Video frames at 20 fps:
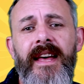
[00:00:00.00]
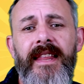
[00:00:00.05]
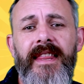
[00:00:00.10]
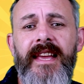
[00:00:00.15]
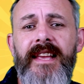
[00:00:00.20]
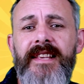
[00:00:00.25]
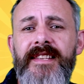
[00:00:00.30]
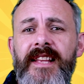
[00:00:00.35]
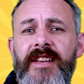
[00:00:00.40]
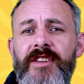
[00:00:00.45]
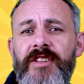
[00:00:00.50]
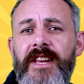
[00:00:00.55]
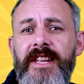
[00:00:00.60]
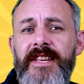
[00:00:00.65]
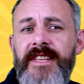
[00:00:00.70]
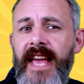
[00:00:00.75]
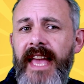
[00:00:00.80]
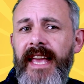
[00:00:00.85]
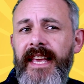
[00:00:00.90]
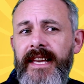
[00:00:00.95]
They
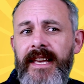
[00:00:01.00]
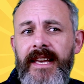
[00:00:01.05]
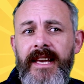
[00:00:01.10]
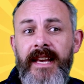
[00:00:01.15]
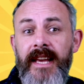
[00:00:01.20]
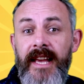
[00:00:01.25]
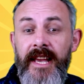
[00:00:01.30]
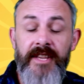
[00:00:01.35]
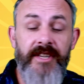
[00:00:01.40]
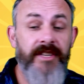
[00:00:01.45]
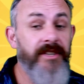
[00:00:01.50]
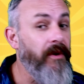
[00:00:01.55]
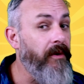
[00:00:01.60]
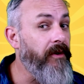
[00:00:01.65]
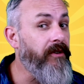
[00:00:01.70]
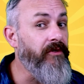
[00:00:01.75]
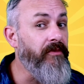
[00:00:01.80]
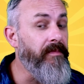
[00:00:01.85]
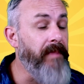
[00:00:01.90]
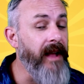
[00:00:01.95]
essentially take
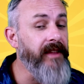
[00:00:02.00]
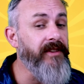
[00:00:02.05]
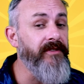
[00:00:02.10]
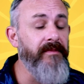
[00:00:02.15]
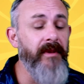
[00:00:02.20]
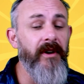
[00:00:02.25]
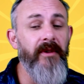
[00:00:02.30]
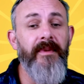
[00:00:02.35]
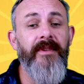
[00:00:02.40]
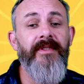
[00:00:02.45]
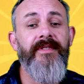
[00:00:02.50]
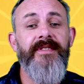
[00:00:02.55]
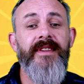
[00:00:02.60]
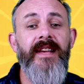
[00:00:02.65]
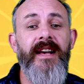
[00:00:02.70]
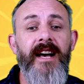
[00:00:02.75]
historical battle moments